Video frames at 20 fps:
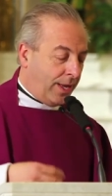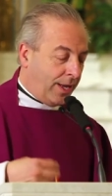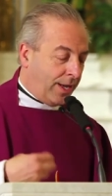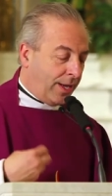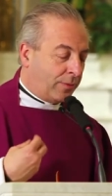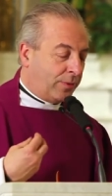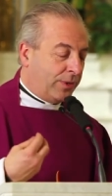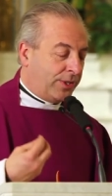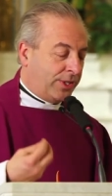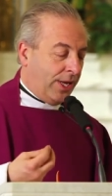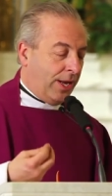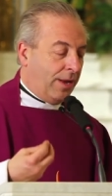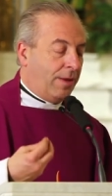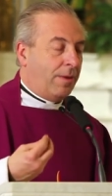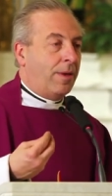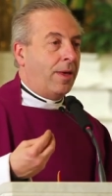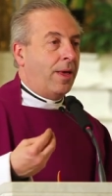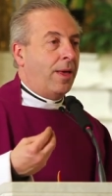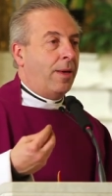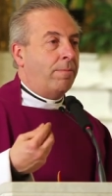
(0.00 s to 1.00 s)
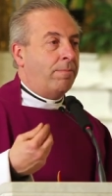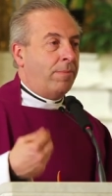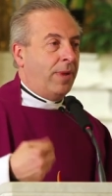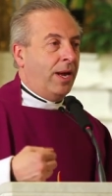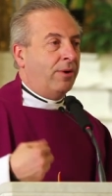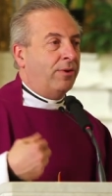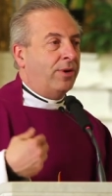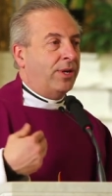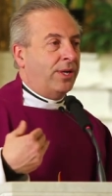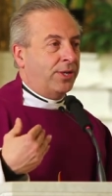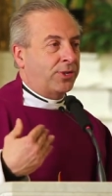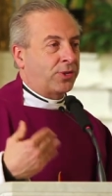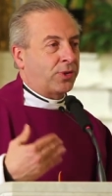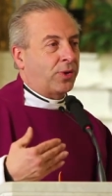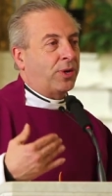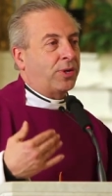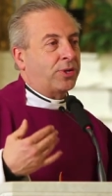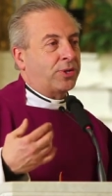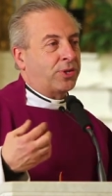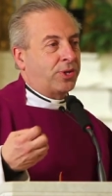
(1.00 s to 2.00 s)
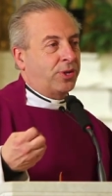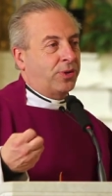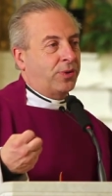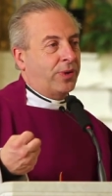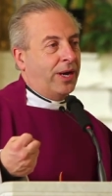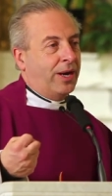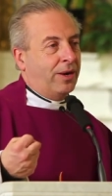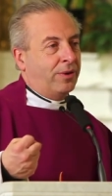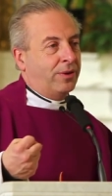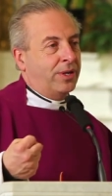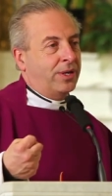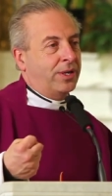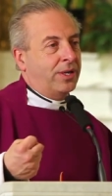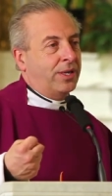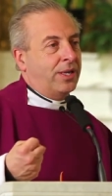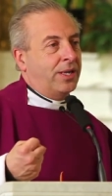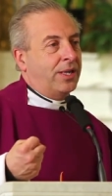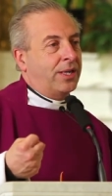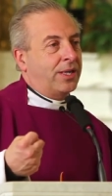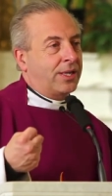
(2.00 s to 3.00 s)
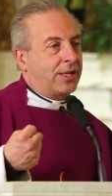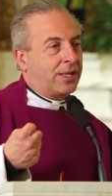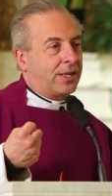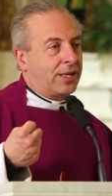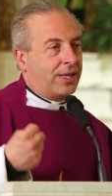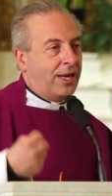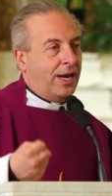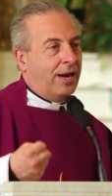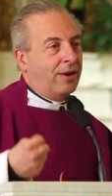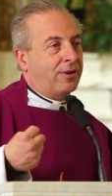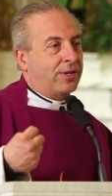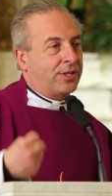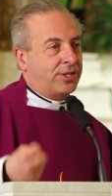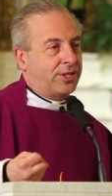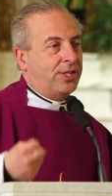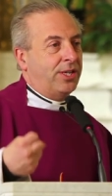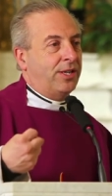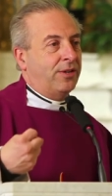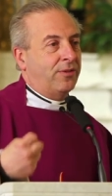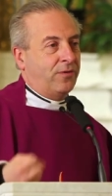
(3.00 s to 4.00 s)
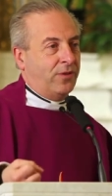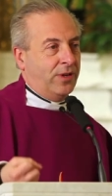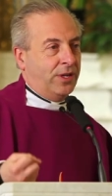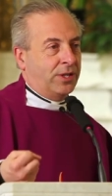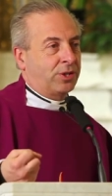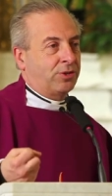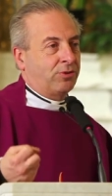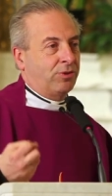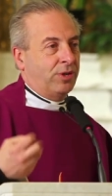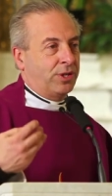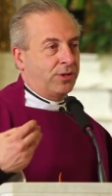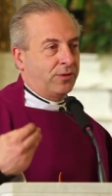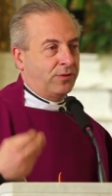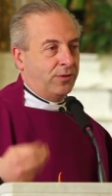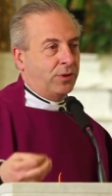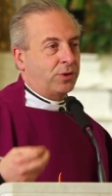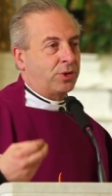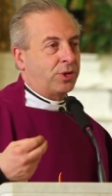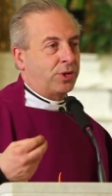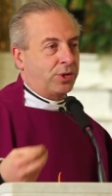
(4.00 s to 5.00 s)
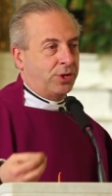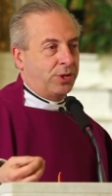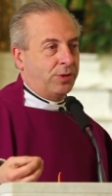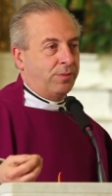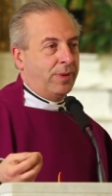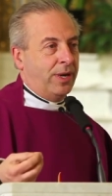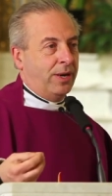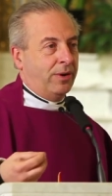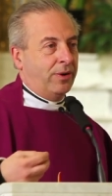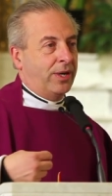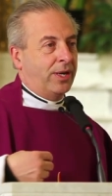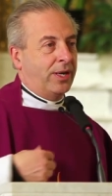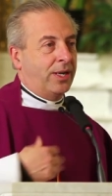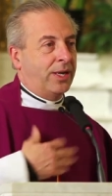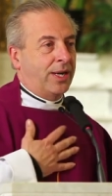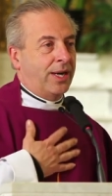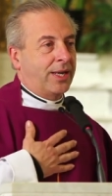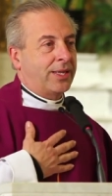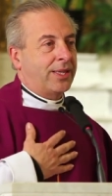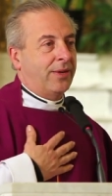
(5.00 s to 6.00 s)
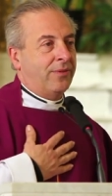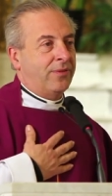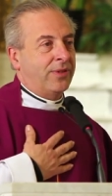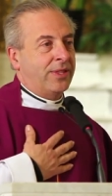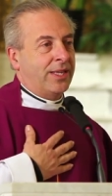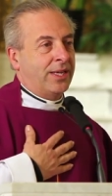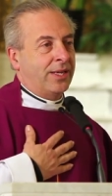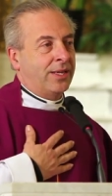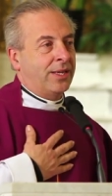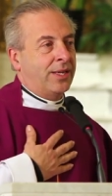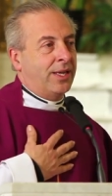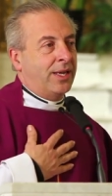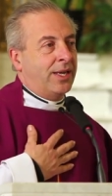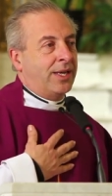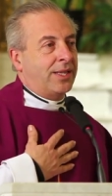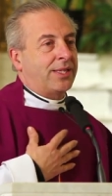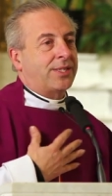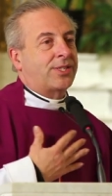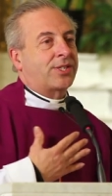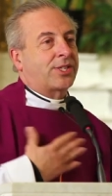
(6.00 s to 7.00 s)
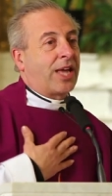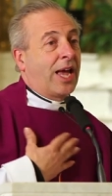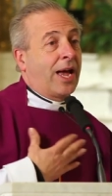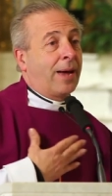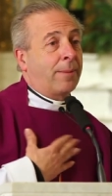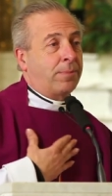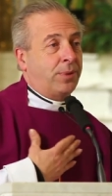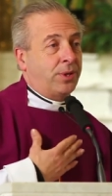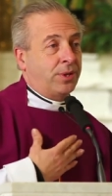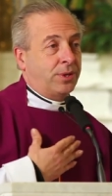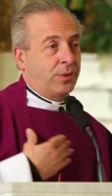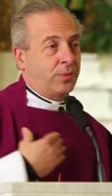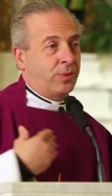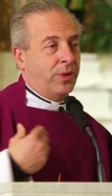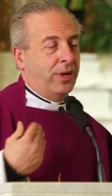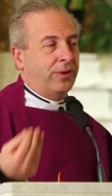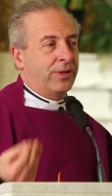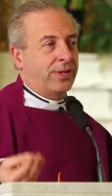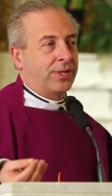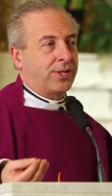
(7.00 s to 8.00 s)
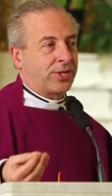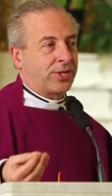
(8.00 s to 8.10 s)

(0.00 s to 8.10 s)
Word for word: like we say, Mary is also our guarantee of victory. Devotion to Mary, like even the scapula, wearing the